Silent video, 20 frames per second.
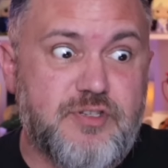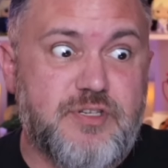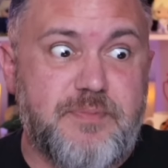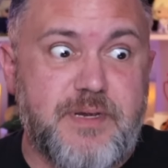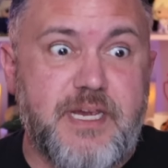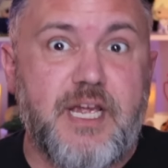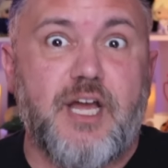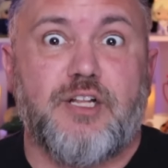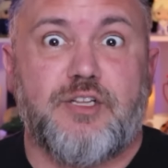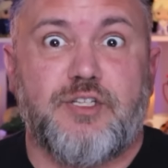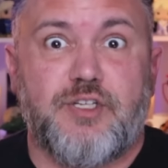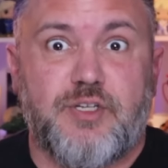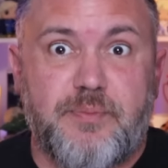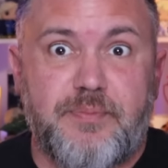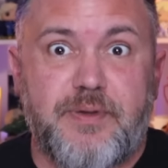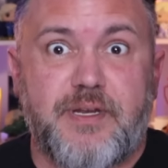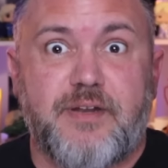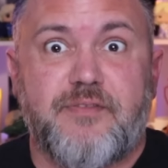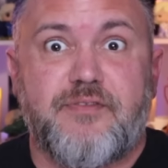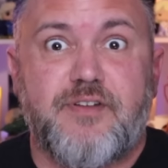to be a little
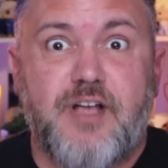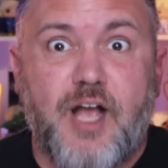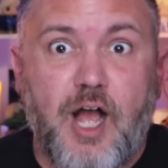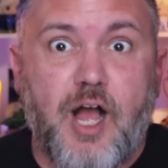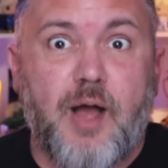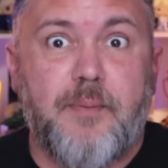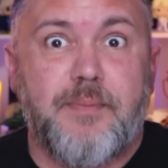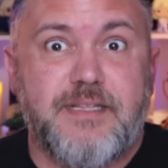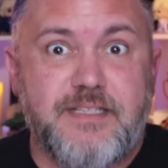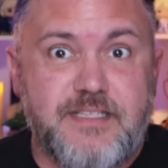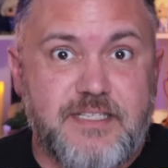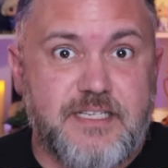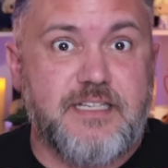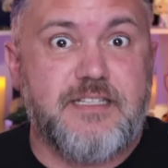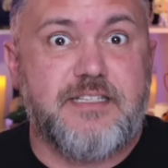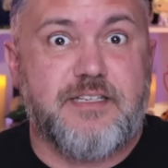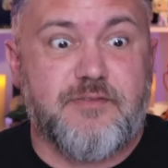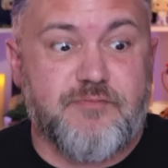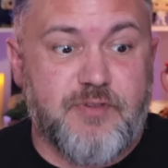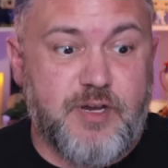bit of common
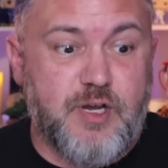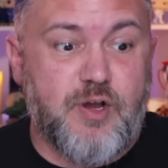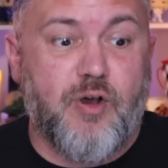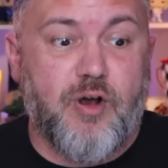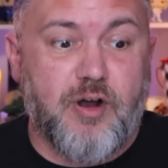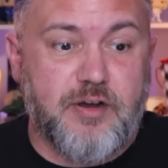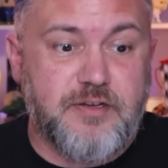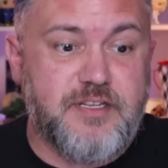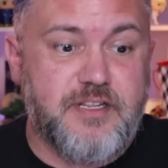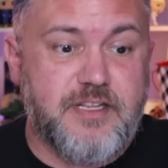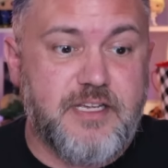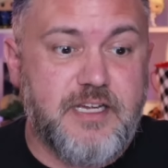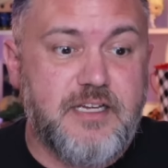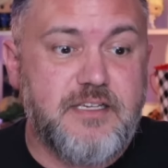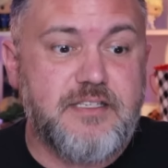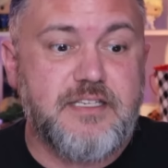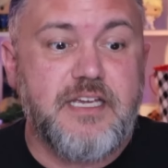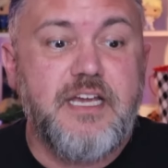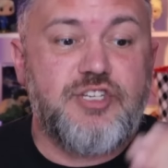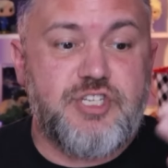sense in regard to this.